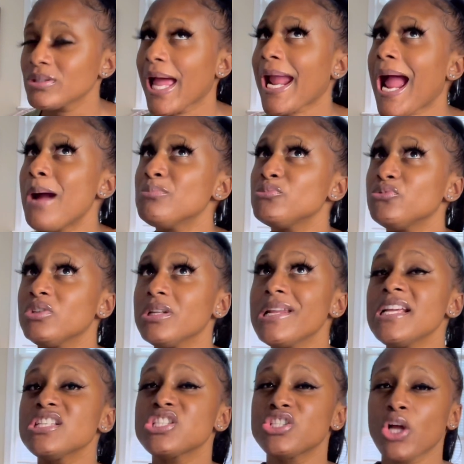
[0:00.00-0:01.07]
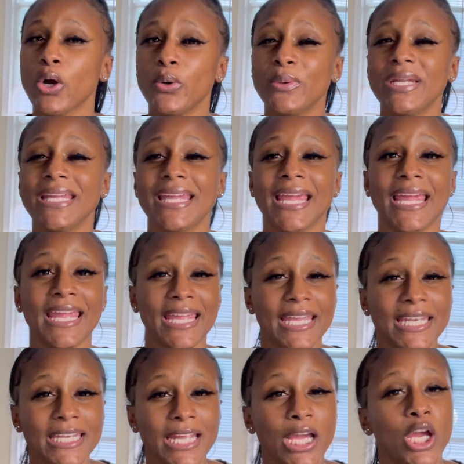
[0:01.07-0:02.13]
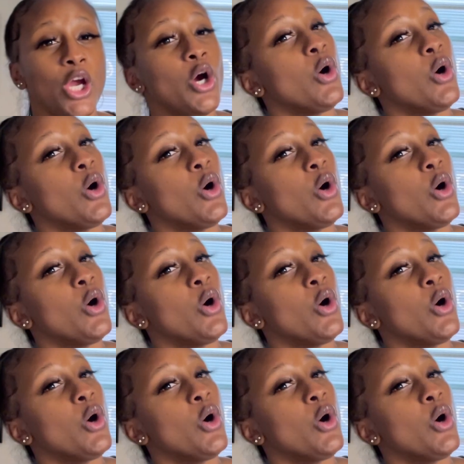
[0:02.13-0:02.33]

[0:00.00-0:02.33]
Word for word: Like, I'm really zoning in